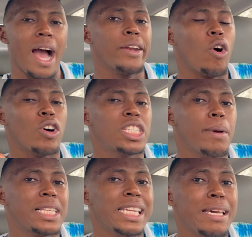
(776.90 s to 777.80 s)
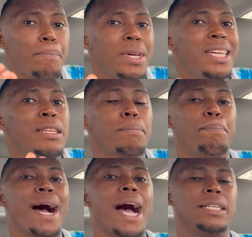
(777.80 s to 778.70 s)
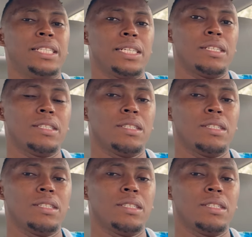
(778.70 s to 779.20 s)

and ultimately being banned.